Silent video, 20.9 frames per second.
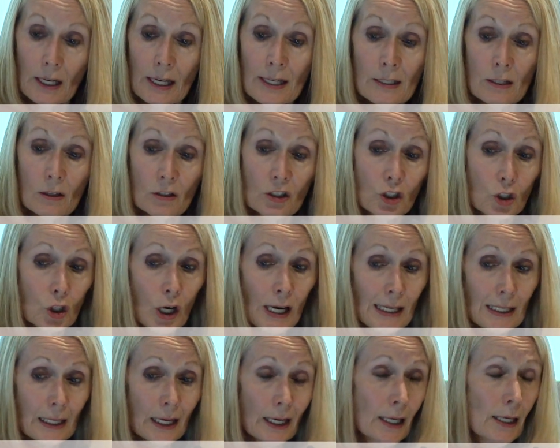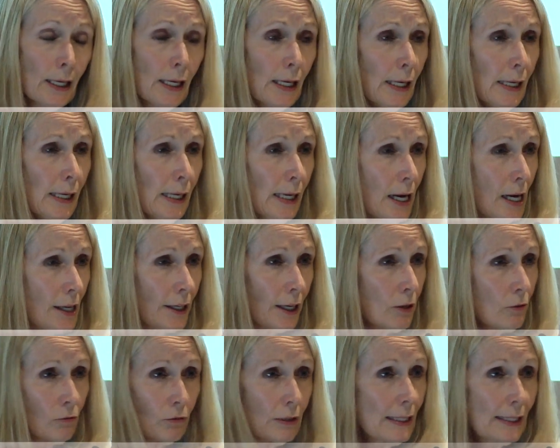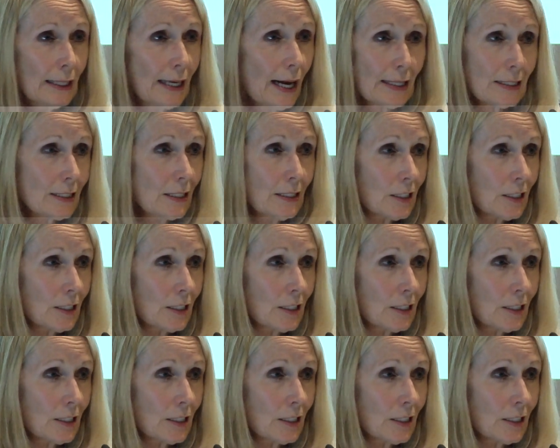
In Australia, they don't really get